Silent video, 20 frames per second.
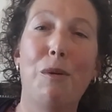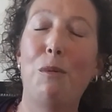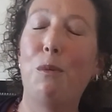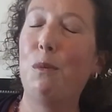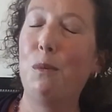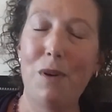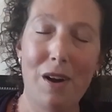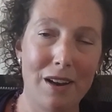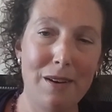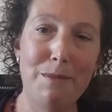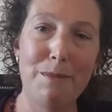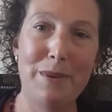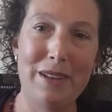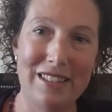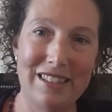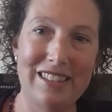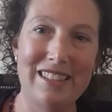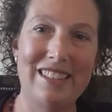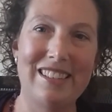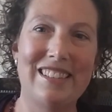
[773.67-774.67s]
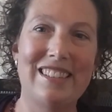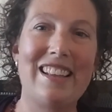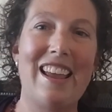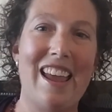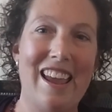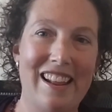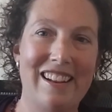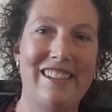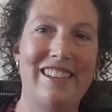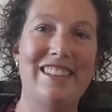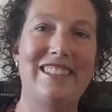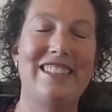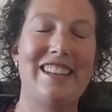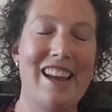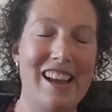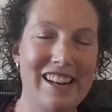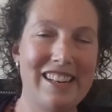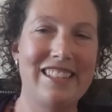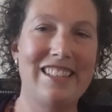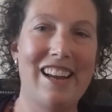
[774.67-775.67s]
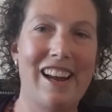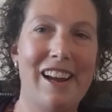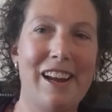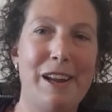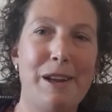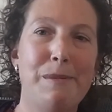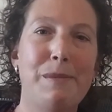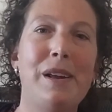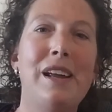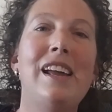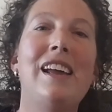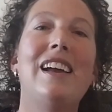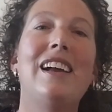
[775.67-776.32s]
one business analyst at a time,